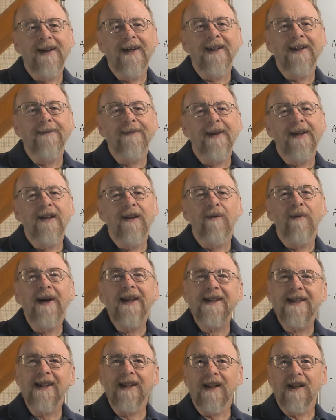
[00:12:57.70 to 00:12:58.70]
in the
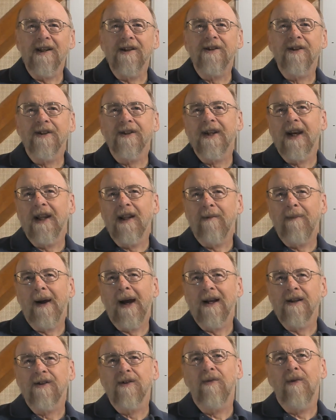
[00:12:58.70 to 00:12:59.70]
recent literature, say in the
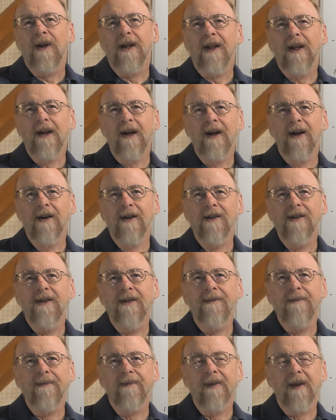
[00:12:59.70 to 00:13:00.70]
past 20 years,
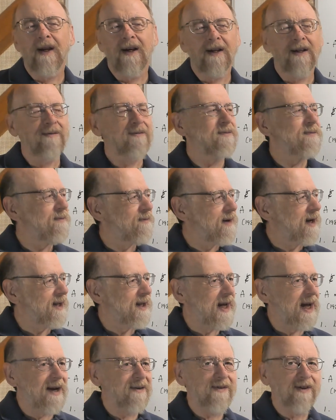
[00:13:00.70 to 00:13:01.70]
well
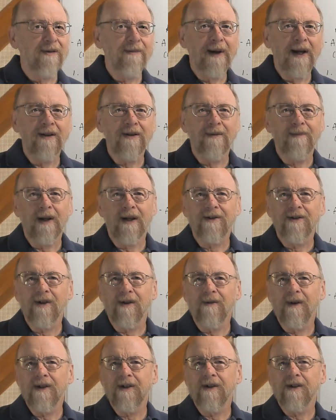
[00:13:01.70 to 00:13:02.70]
after
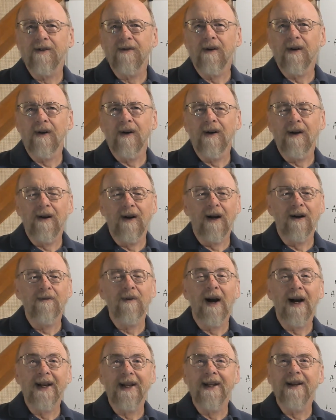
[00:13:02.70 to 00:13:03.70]
Meltzer-Richards were
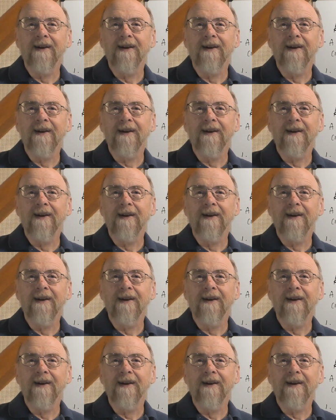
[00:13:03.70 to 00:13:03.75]
writing,